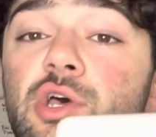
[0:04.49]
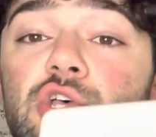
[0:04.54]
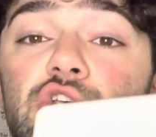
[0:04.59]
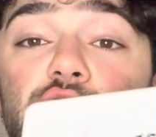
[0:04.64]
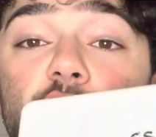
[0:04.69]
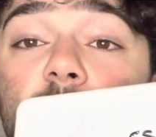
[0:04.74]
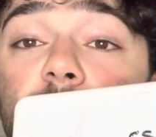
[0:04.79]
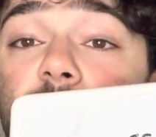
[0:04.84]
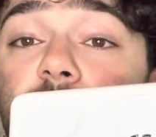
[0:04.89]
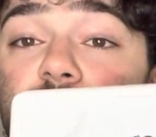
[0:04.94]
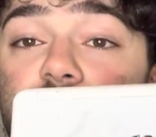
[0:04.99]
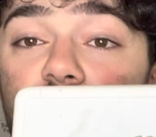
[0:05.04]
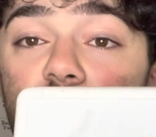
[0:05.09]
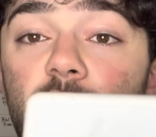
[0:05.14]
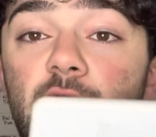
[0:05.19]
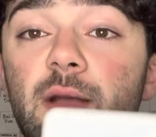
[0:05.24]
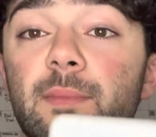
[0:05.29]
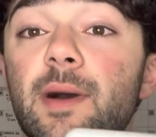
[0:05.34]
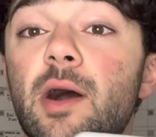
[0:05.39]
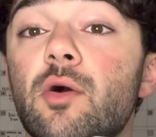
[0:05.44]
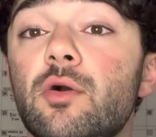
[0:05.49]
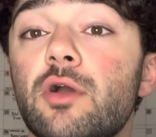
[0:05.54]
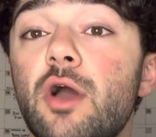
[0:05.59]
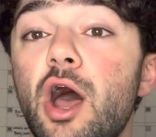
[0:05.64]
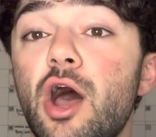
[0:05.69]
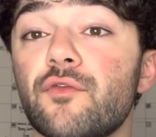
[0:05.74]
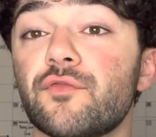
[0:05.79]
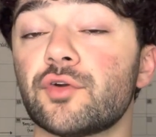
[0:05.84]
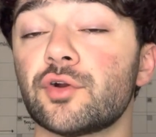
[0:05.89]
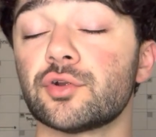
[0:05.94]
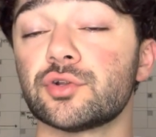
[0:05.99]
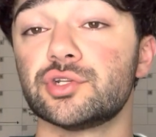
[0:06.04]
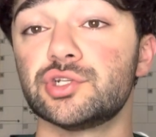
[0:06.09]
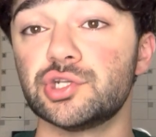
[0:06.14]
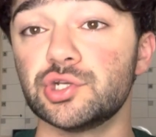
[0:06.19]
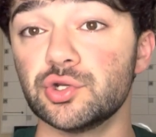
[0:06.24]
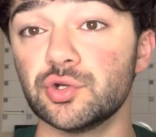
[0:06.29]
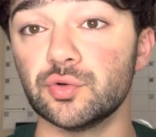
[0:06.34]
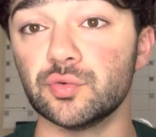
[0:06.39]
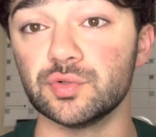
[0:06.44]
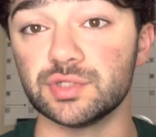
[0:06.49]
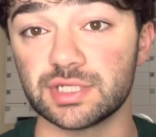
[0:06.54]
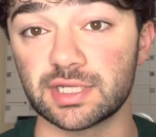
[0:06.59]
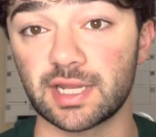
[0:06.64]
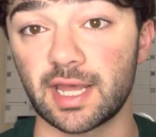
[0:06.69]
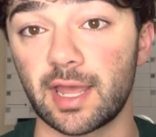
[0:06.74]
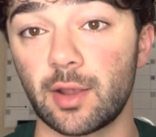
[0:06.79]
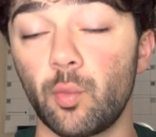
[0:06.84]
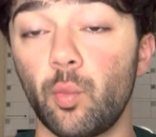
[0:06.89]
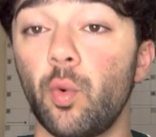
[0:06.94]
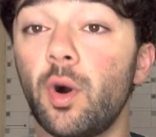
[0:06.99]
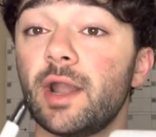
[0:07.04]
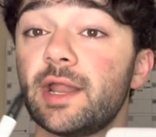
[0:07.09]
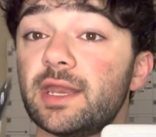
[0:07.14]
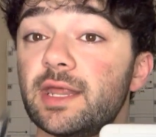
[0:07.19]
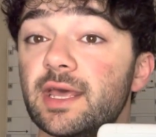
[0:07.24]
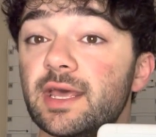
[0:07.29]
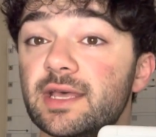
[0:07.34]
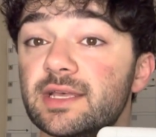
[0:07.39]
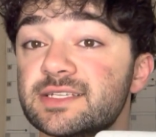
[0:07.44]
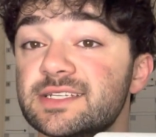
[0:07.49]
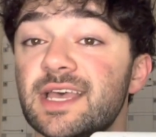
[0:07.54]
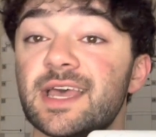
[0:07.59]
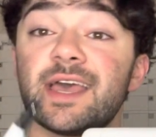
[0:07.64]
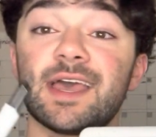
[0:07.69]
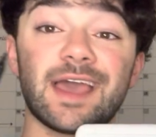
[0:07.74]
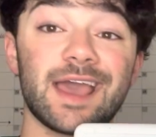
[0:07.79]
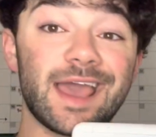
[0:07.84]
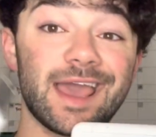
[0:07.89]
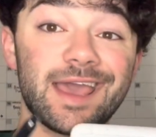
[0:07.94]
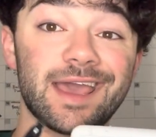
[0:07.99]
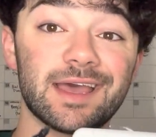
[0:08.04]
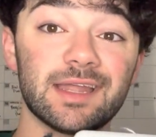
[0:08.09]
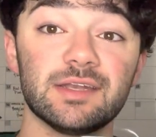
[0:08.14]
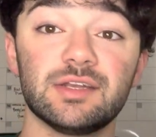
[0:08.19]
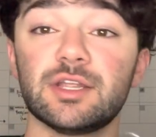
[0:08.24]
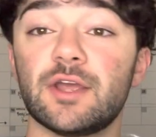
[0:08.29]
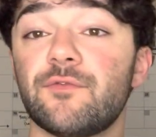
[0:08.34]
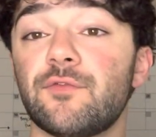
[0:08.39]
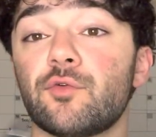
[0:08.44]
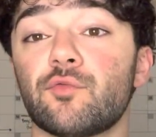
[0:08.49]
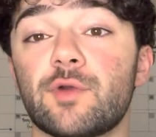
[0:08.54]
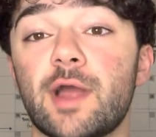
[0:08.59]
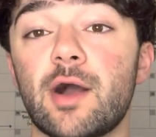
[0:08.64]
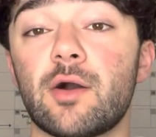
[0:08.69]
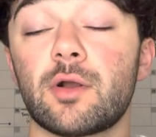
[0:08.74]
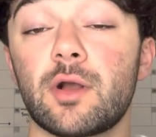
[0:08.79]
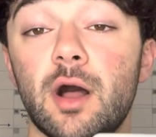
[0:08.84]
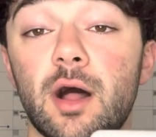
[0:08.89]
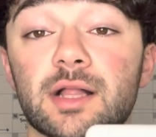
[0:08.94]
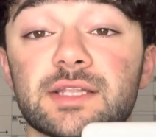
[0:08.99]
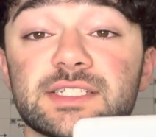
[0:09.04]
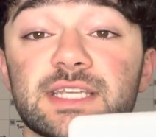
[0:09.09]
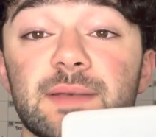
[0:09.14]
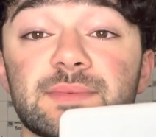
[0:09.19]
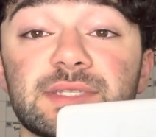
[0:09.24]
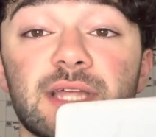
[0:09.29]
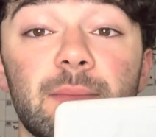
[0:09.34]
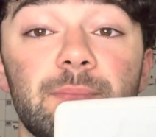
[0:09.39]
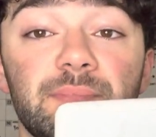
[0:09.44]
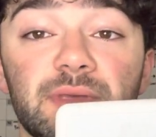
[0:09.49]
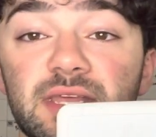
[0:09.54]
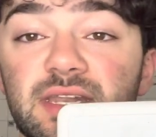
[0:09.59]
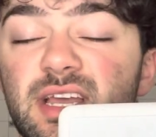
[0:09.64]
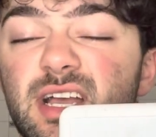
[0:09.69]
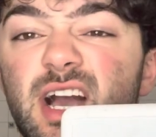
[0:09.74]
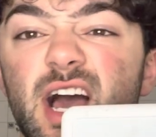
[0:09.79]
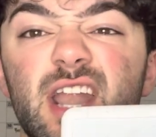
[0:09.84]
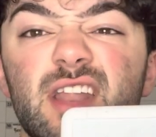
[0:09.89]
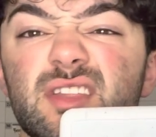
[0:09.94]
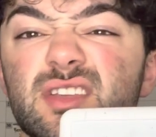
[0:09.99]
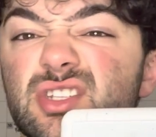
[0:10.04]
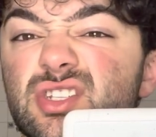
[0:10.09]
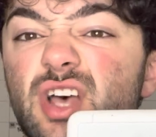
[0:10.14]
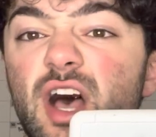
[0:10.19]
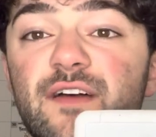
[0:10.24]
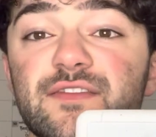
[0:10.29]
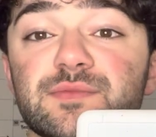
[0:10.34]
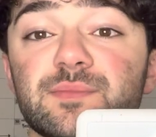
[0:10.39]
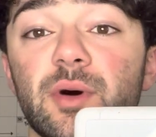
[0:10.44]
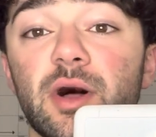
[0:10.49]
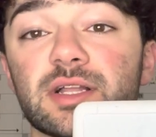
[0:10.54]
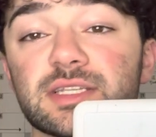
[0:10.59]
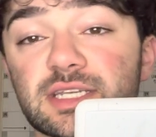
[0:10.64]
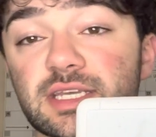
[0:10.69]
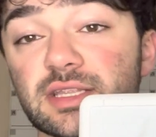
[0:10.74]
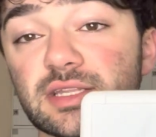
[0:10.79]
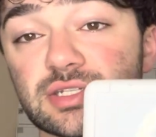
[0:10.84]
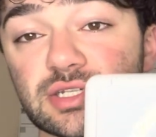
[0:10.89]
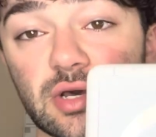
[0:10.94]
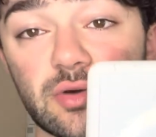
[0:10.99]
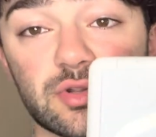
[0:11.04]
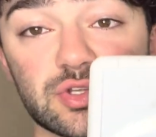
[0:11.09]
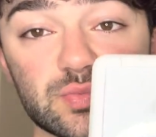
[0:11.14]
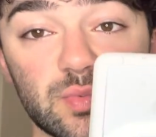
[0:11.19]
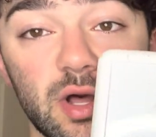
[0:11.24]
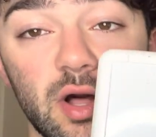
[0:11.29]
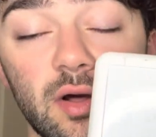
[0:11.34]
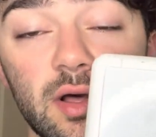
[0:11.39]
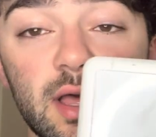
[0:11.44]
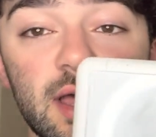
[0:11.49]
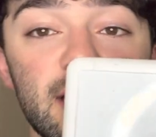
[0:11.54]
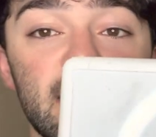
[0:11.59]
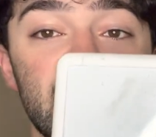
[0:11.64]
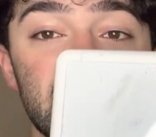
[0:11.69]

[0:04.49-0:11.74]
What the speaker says: So I'm going to talk about cover two today, what it is, and different route concepts that beat it, kind of the soft spots in the zone as well.